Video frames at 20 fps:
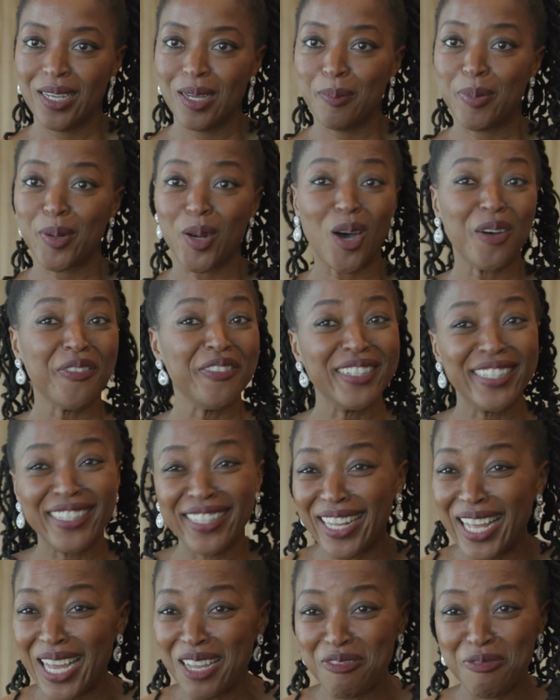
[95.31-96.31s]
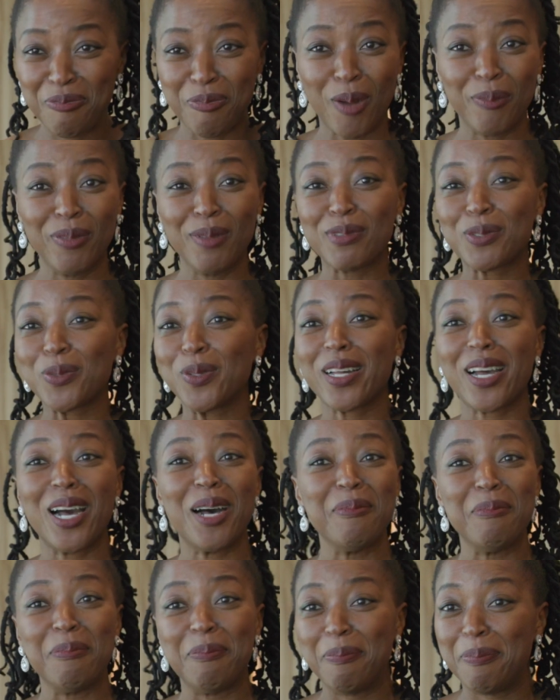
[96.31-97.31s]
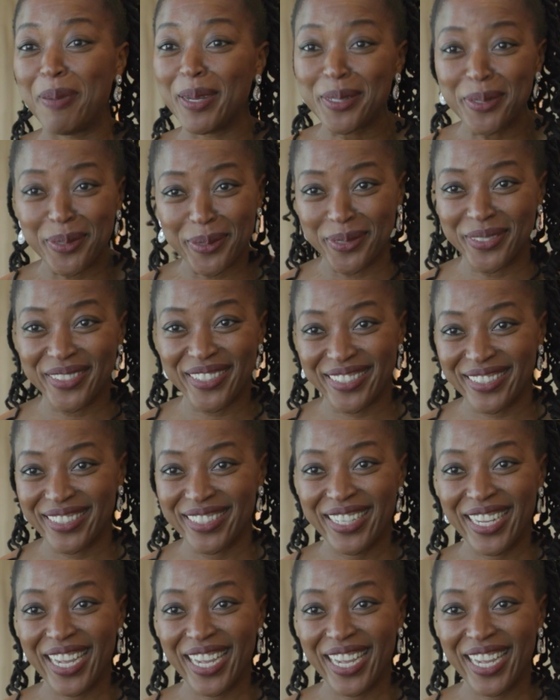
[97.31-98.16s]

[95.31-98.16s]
But often in life, problems will come bundled,